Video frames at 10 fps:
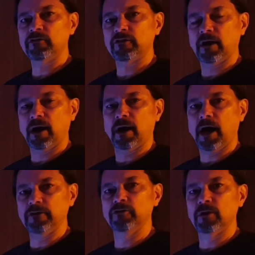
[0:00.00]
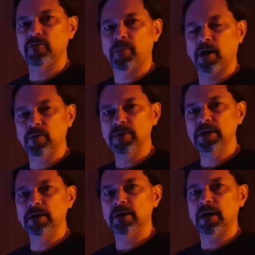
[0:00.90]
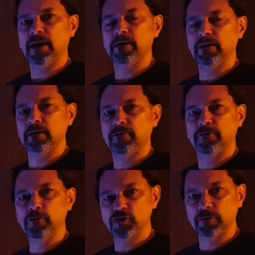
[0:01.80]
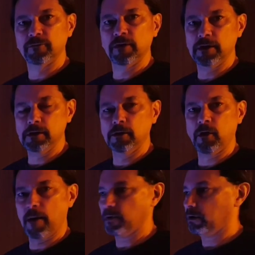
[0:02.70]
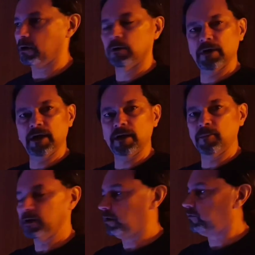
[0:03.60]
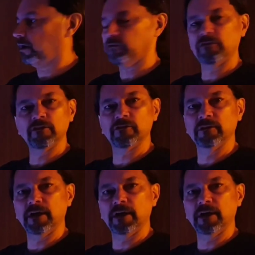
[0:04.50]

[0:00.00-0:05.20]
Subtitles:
I do have a power meter, and in a future video, I'm going to go ahead and I'm going to test this light